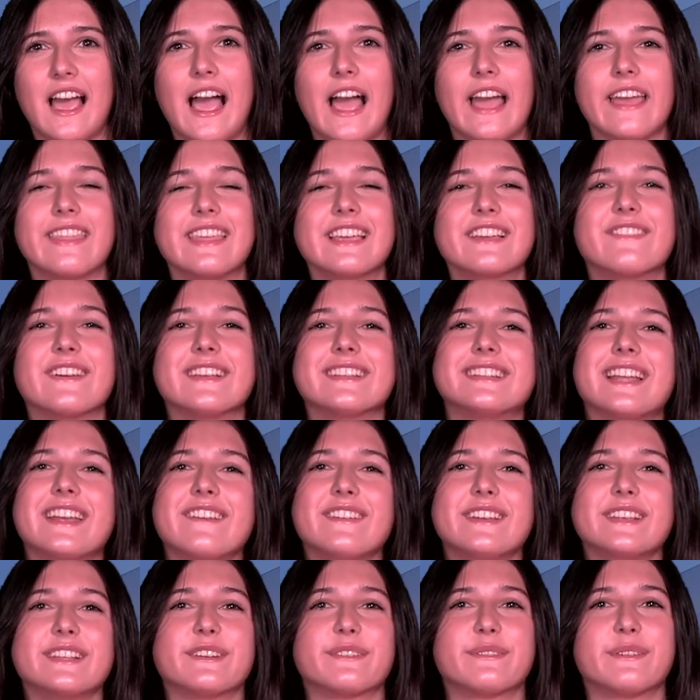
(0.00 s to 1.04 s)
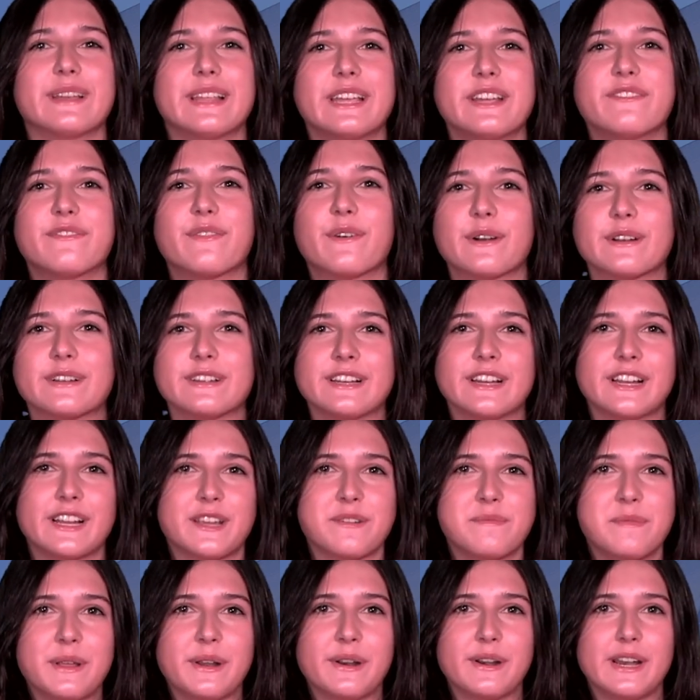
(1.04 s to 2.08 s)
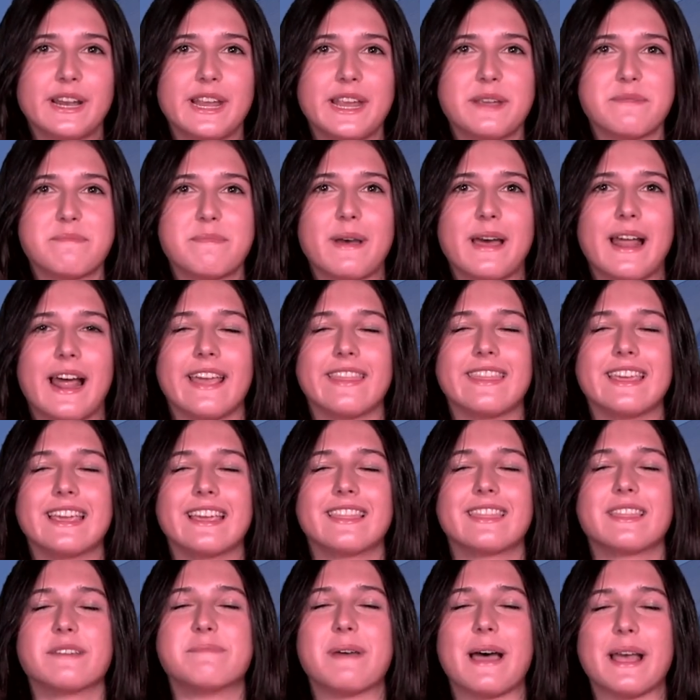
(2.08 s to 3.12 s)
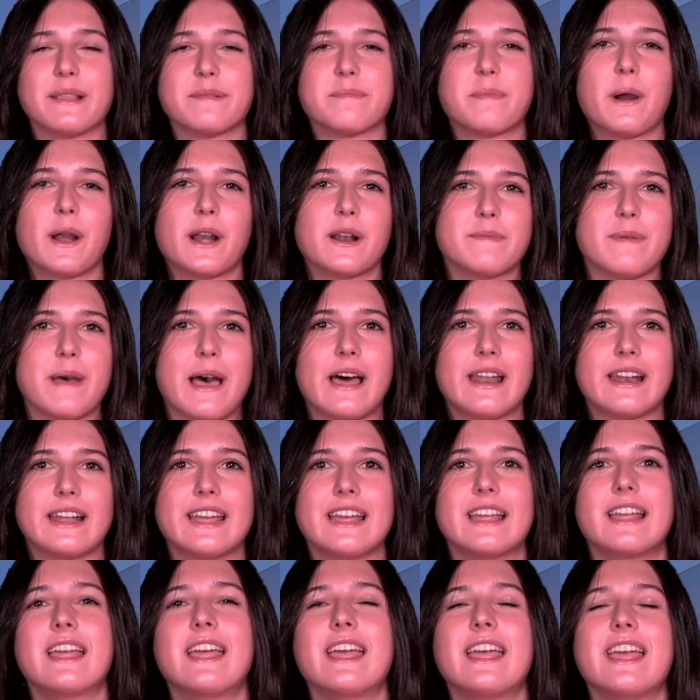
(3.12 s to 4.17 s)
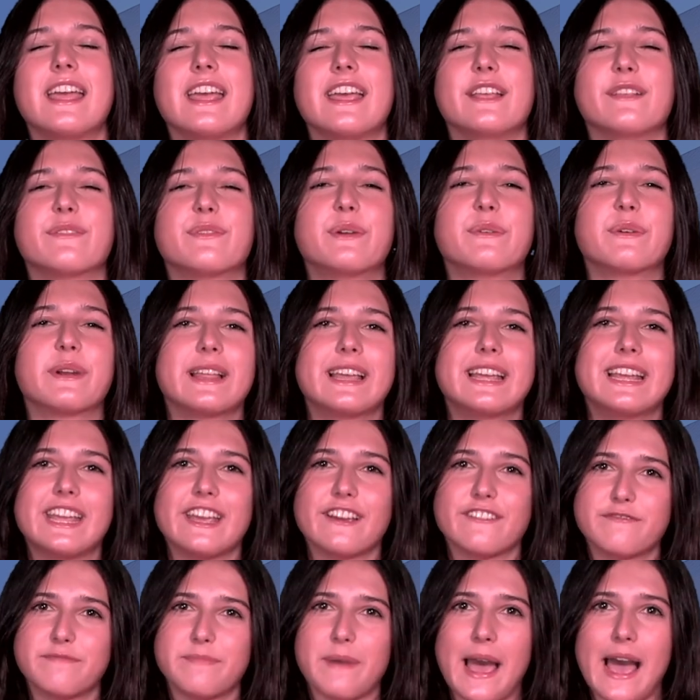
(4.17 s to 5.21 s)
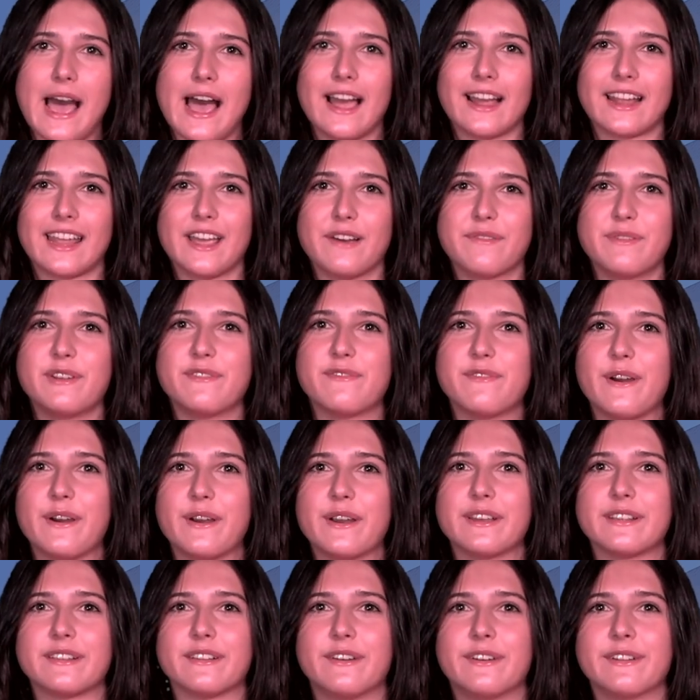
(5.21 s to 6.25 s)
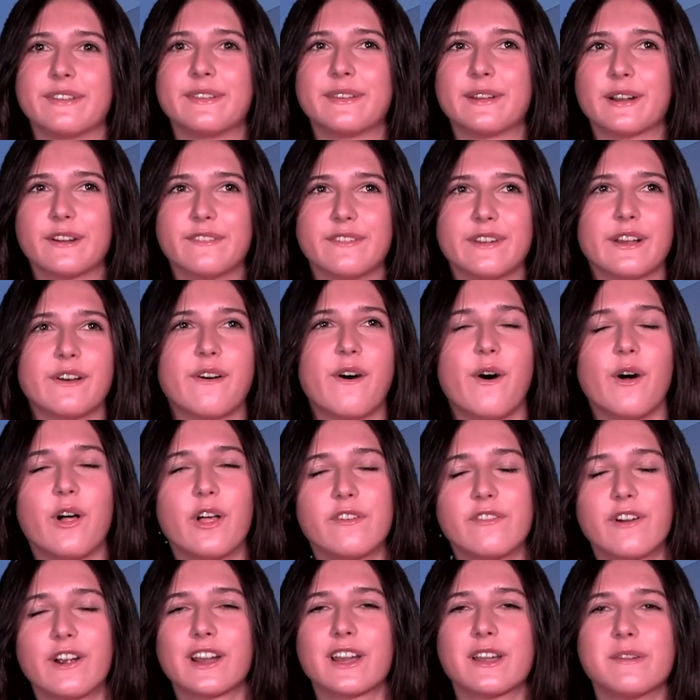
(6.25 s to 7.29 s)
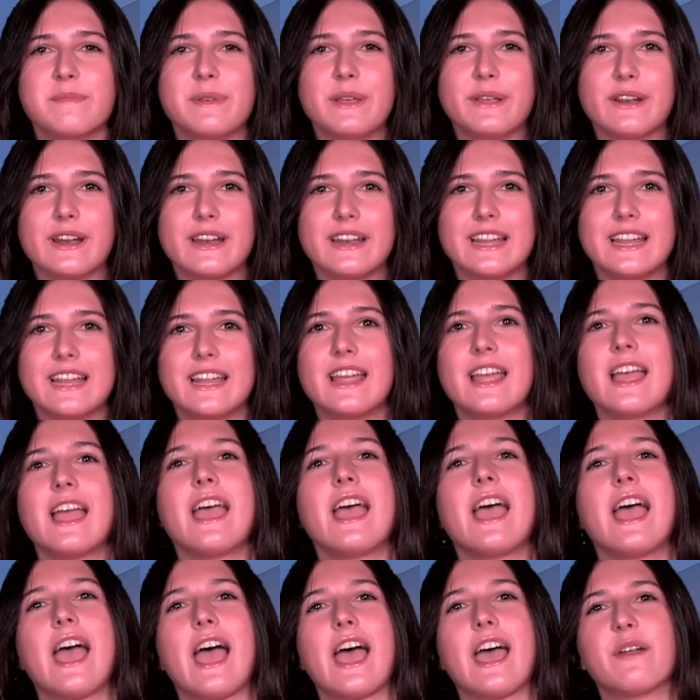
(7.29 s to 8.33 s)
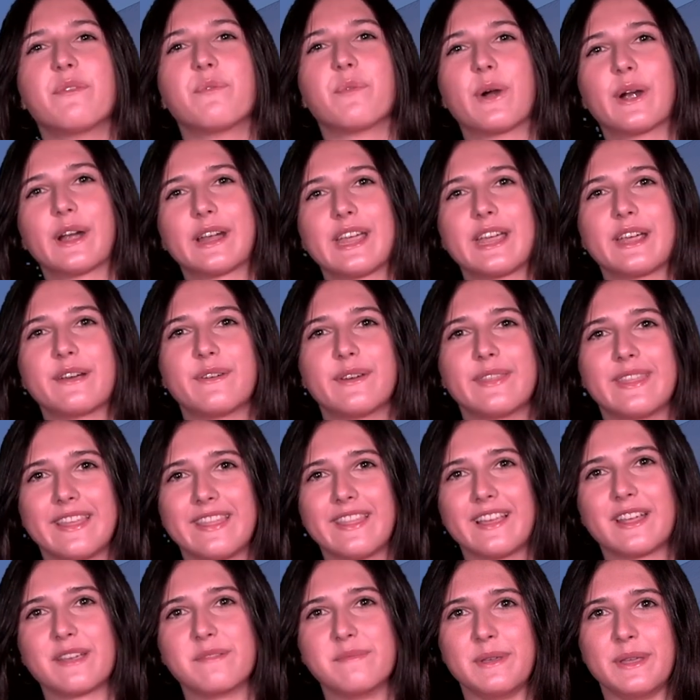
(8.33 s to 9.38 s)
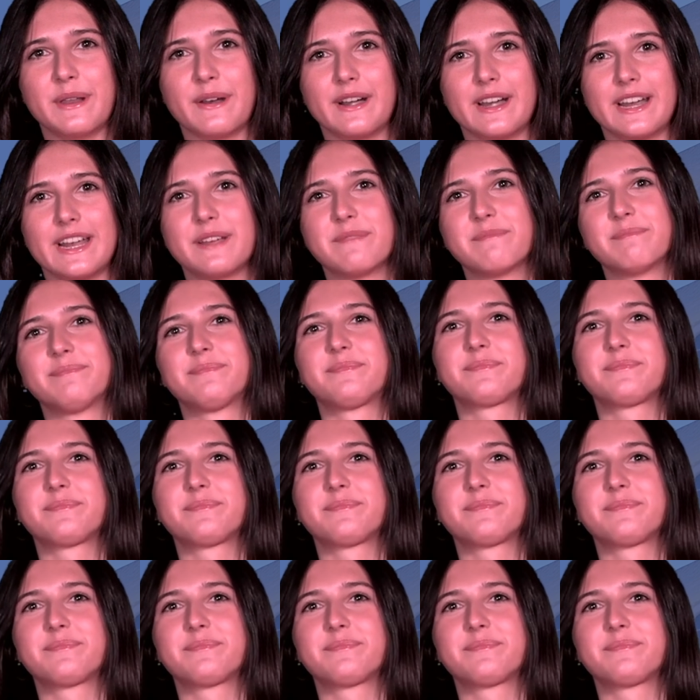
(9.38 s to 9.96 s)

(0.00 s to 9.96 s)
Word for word: I think Vestavia is a really fortunate community, but I think the best part about it is we really give back and we focus on serving all of our community and working within the community.